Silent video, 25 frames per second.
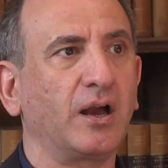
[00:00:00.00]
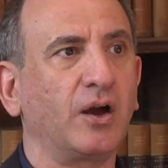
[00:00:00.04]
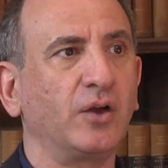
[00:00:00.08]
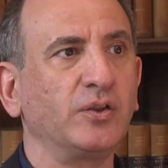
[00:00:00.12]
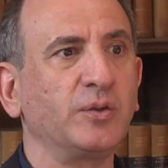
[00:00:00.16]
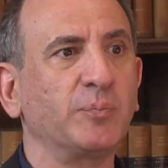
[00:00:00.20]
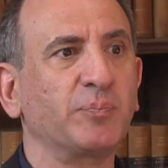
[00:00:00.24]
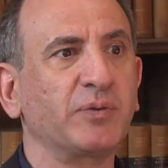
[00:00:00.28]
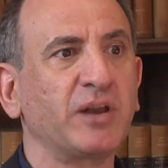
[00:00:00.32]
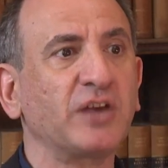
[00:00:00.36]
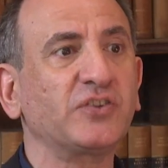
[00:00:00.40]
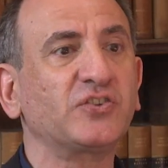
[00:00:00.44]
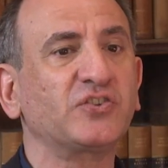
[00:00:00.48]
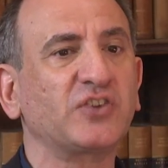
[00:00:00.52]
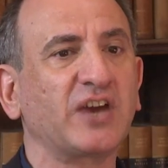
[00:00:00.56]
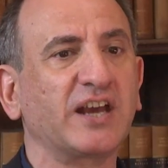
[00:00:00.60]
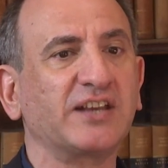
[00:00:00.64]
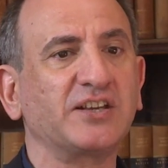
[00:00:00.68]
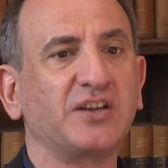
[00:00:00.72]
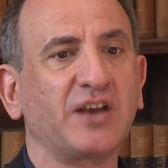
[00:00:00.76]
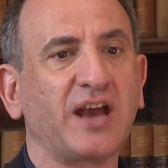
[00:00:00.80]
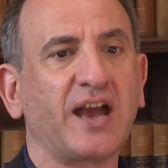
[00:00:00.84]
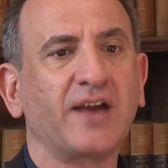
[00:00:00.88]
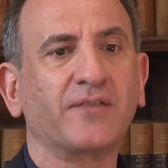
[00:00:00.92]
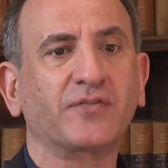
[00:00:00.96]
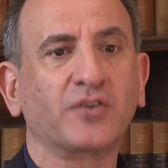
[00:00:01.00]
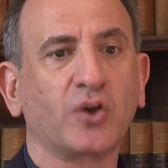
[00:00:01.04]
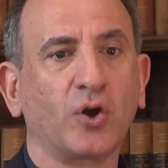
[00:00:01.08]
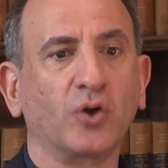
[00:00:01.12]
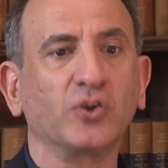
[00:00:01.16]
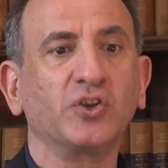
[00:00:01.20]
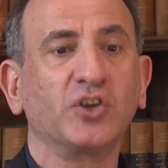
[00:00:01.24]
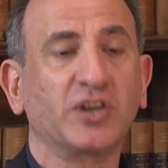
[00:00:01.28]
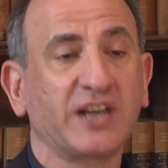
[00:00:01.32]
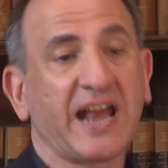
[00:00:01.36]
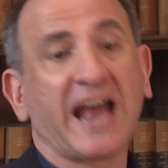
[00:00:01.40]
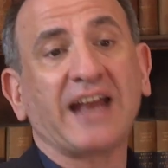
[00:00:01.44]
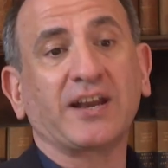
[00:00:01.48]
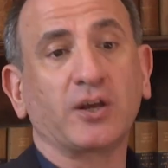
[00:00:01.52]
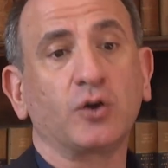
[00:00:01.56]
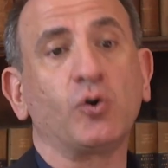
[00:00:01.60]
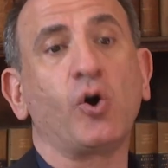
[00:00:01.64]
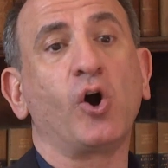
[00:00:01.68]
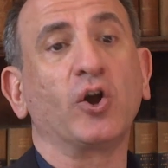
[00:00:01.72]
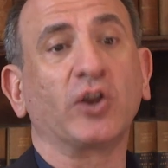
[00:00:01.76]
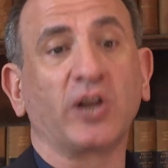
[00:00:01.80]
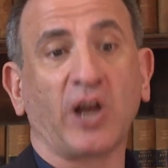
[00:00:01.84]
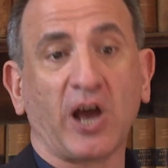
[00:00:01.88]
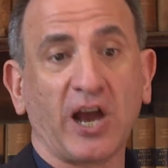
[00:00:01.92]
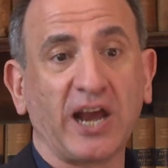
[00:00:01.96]
on the plus side, you have got, you can go
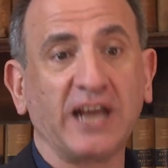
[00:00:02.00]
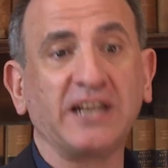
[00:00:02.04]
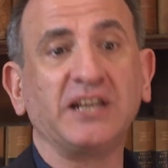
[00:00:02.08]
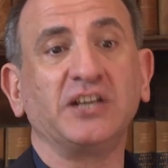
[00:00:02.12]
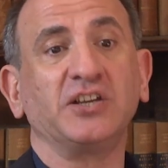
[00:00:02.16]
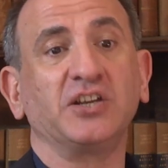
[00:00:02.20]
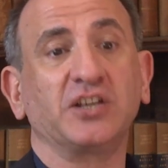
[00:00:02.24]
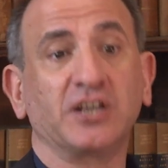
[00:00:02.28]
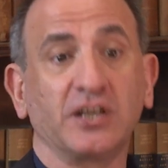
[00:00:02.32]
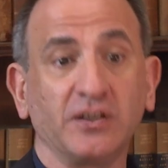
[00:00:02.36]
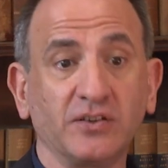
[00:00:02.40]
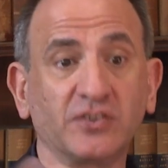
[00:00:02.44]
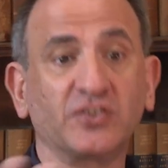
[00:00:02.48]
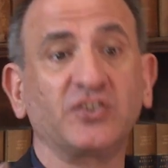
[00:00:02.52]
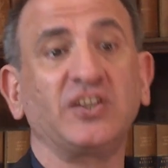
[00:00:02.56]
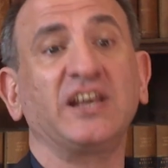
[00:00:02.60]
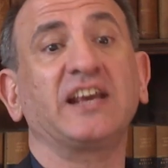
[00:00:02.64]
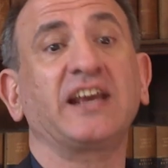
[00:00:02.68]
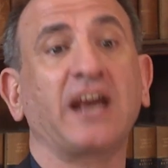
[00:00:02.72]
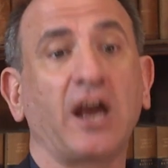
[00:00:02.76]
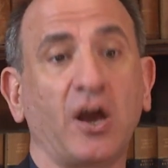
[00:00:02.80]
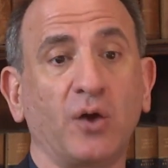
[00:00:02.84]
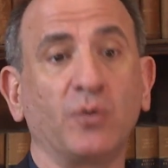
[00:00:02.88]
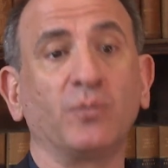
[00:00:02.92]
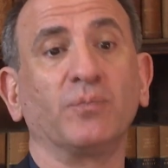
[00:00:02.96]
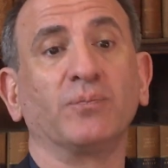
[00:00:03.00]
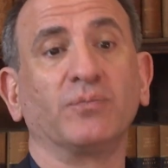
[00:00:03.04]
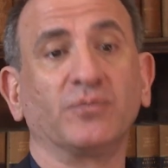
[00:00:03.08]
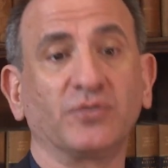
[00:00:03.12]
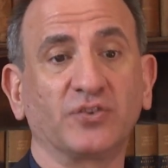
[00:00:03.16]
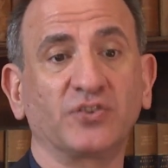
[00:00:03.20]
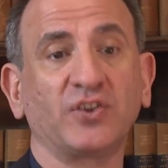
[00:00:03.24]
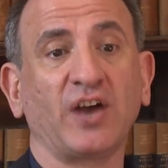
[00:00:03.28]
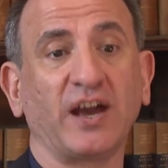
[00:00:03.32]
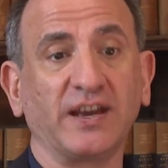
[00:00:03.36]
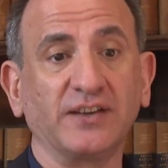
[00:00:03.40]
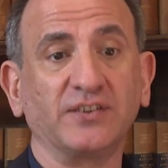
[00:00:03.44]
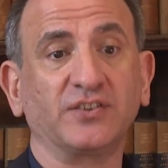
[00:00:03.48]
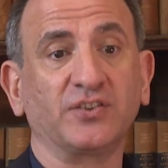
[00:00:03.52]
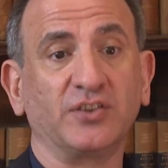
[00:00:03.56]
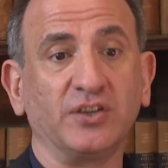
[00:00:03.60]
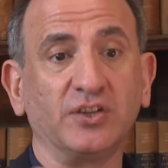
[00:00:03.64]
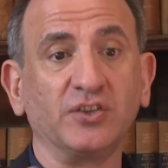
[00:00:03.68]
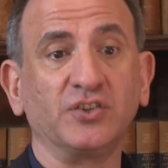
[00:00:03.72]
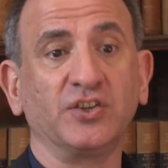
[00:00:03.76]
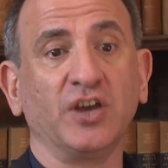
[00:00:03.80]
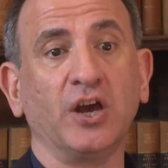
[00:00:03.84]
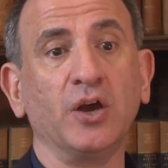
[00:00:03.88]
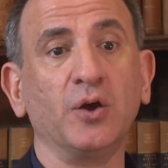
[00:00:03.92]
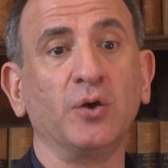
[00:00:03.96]
online and you can seek out sites
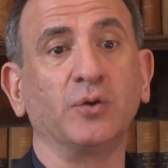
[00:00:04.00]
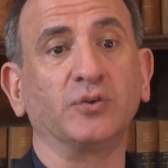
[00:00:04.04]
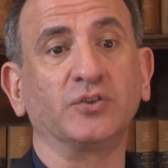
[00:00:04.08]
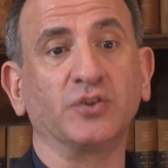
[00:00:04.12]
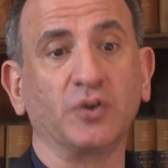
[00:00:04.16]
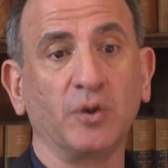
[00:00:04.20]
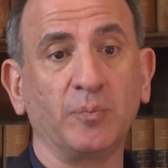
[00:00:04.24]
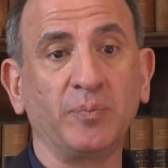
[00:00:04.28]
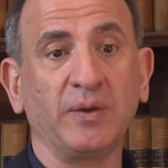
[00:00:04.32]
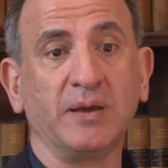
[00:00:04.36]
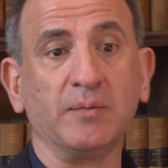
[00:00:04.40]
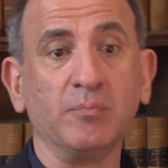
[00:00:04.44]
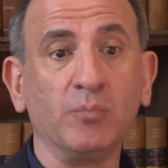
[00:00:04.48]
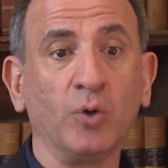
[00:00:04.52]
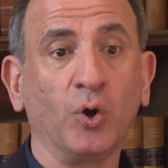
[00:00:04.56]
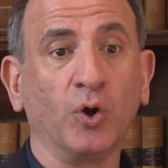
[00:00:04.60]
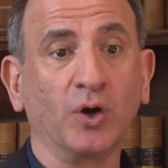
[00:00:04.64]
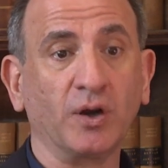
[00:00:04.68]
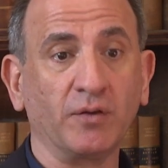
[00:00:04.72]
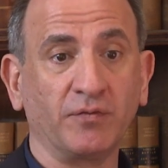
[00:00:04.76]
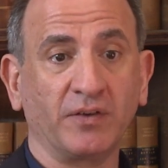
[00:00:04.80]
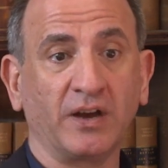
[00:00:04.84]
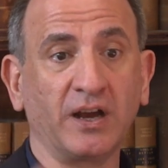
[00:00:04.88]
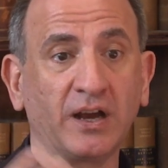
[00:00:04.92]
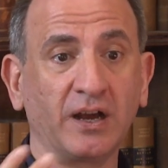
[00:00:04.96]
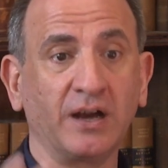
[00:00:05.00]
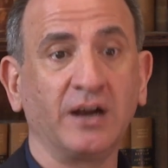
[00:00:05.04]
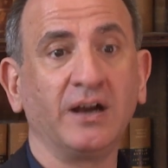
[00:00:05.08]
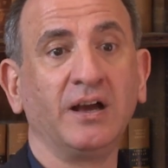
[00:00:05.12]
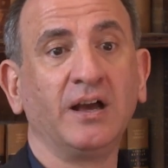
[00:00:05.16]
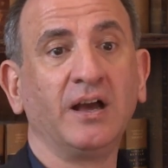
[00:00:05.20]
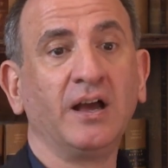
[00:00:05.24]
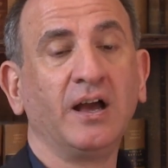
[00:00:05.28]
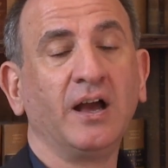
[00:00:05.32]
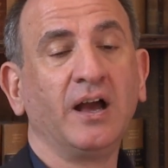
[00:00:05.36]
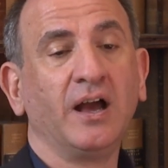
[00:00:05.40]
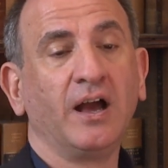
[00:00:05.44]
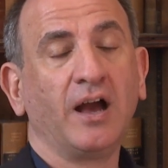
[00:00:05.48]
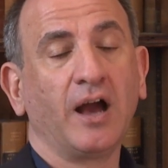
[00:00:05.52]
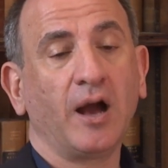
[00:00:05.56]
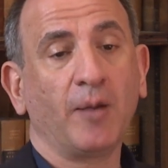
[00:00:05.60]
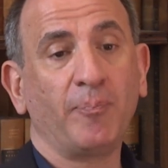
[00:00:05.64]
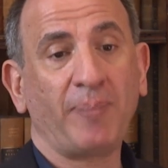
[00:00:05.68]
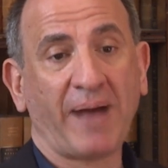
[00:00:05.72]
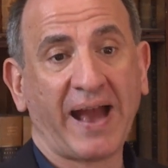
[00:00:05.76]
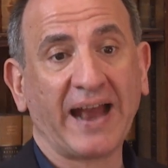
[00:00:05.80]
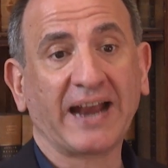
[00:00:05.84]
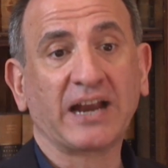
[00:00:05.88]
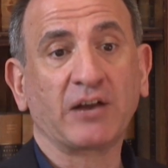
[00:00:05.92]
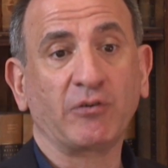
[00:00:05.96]
that do do a bit more of a, a
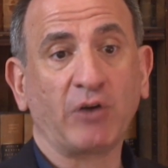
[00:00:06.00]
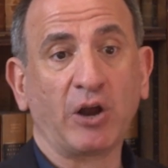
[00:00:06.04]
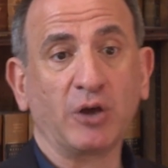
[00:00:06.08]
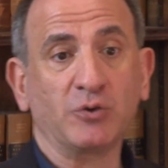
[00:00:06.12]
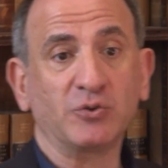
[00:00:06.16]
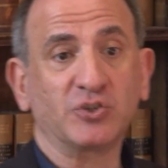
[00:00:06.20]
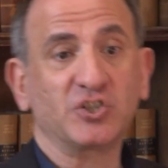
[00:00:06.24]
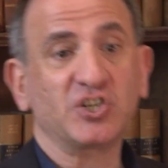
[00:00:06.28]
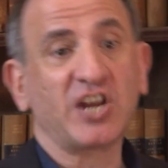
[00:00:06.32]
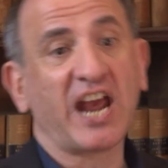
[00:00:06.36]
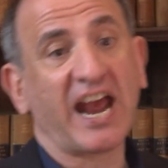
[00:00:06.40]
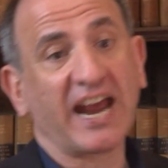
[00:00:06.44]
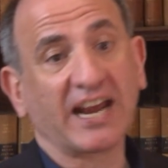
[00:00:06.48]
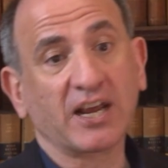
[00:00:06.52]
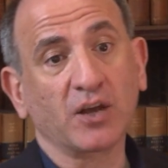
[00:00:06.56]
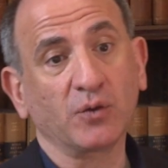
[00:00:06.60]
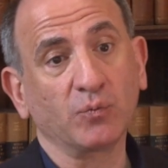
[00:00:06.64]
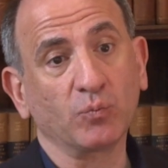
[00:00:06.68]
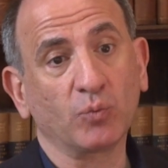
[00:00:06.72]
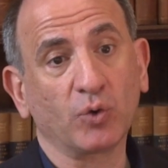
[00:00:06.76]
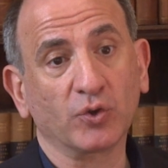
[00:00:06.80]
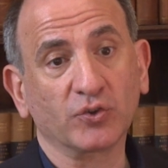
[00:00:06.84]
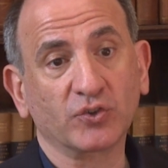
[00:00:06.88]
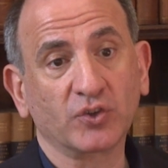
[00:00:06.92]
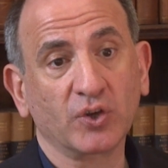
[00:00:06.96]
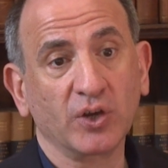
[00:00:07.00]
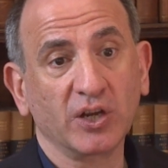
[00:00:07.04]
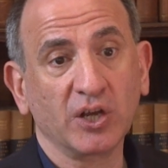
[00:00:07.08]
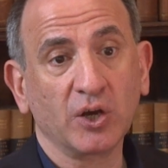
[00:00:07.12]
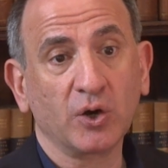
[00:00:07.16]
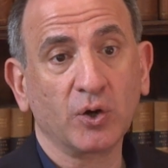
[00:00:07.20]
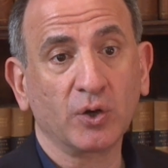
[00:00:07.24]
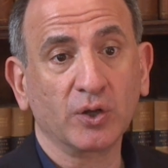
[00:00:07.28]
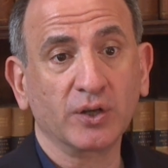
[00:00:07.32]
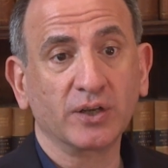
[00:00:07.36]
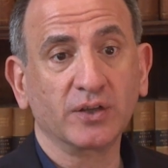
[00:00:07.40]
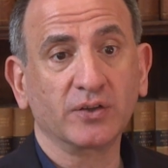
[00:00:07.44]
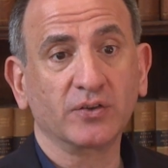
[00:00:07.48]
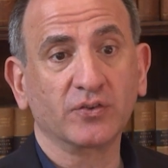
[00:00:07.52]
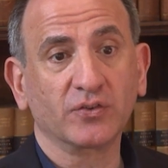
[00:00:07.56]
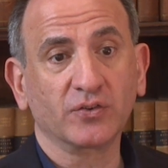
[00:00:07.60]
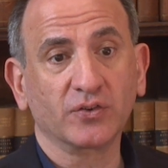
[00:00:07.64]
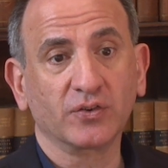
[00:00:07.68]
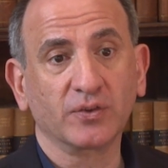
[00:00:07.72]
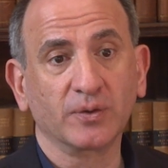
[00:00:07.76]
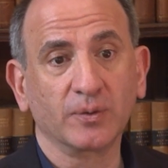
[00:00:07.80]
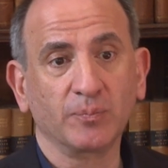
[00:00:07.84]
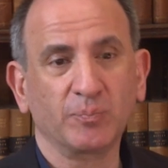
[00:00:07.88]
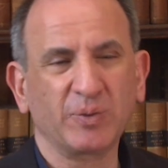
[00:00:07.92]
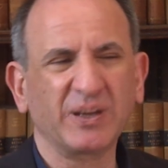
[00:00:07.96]
background check on what's going on.
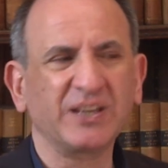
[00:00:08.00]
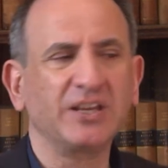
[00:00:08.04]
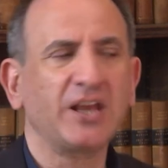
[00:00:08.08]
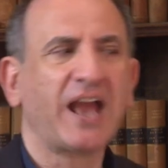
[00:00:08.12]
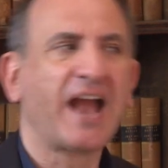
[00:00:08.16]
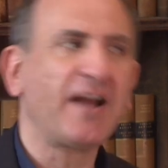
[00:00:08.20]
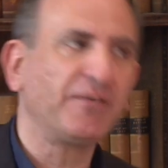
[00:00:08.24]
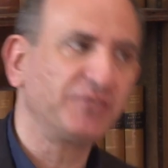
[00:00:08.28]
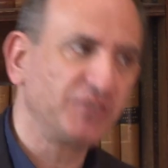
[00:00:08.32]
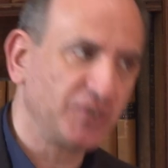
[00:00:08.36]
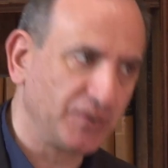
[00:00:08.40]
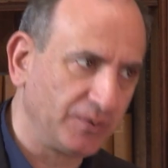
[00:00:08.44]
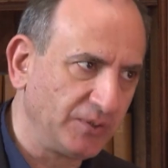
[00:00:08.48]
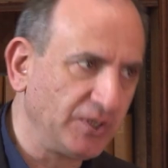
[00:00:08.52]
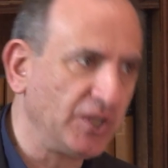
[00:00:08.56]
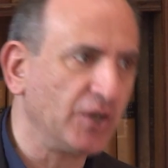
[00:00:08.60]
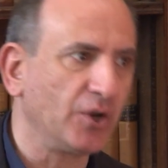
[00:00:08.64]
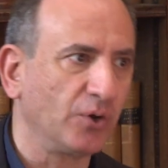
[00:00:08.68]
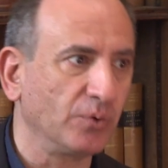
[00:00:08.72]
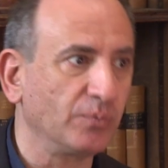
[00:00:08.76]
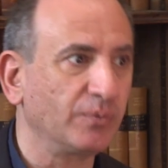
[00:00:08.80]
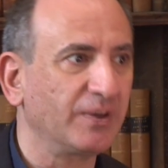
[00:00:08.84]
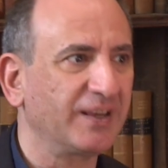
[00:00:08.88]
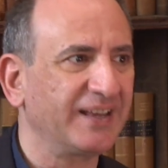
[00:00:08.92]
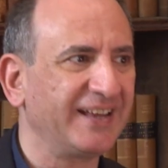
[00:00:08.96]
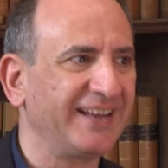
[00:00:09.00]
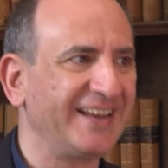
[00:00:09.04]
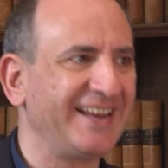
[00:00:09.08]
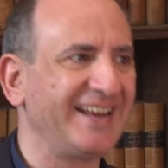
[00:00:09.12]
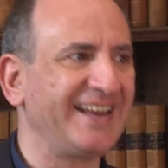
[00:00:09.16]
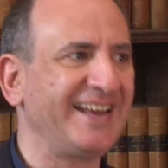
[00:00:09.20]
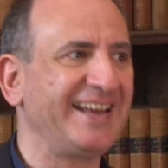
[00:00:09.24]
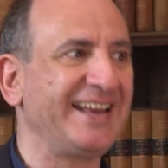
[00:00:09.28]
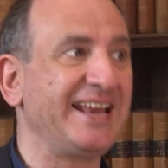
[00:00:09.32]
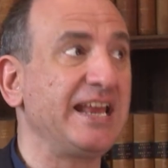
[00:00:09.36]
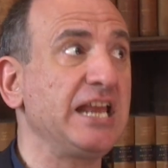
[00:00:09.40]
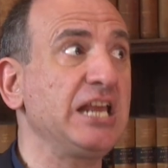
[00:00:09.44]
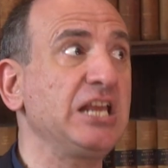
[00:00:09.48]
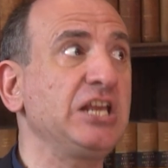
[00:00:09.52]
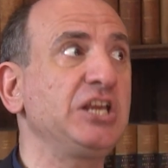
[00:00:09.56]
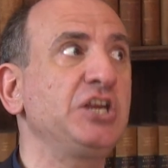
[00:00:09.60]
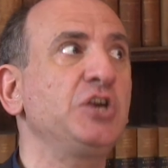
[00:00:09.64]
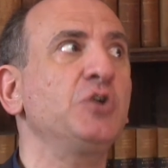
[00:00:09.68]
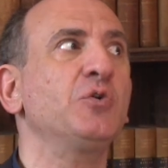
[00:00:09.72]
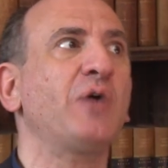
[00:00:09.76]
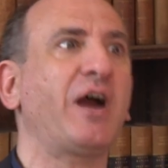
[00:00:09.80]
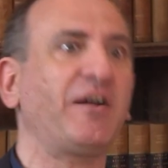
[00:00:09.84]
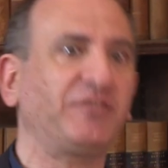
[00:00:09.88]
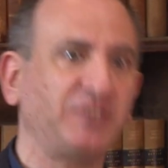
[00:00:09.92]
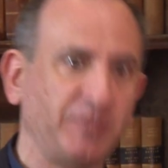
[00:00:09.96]
But you have to, you know,
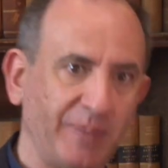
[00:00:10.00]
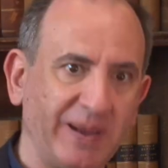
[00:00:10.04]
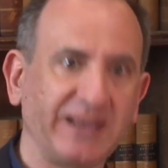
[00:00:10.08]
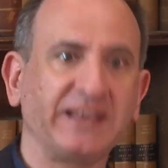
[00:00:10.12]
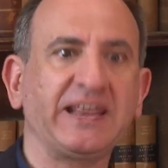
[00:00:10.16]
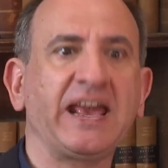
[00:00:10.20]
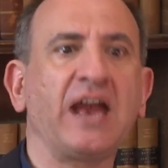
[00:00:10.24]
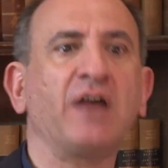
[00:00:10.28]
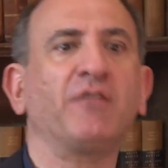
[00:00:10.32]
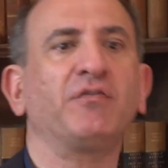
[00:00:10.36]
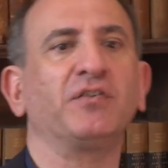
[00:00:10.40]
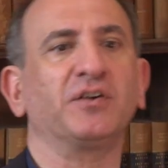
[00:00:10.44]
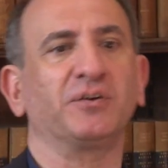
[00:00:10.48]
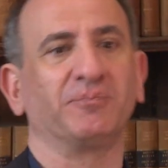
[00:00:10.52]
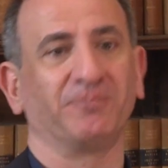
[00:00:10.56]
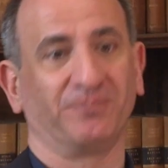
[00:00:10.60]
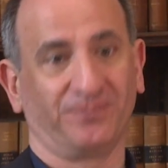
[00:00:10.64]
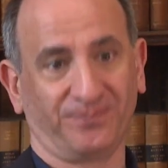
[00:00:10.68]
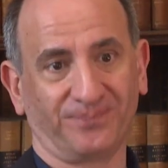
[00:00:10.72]
you have to make the effort.